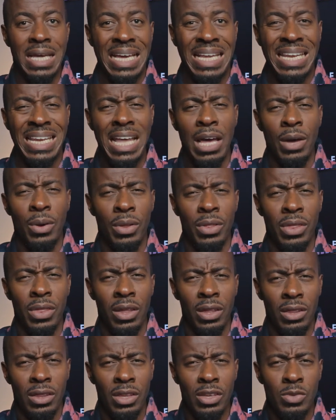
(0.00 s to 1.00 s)
and now I
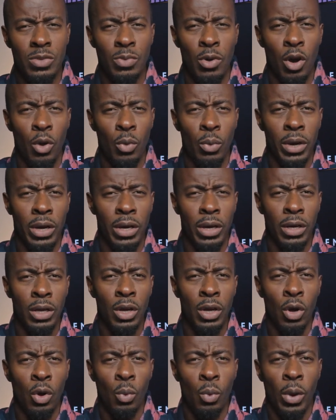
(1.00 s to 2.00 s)
think this part we're
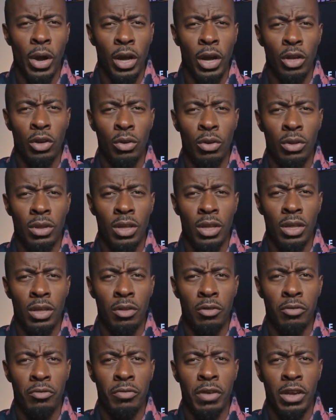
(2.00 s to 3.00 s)
working on the
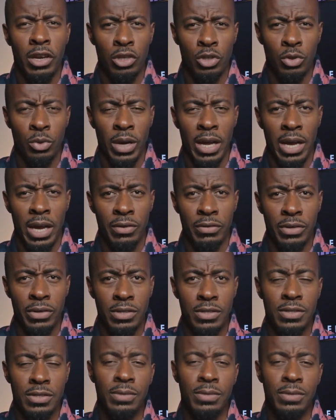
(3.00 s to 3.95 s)
facial areas.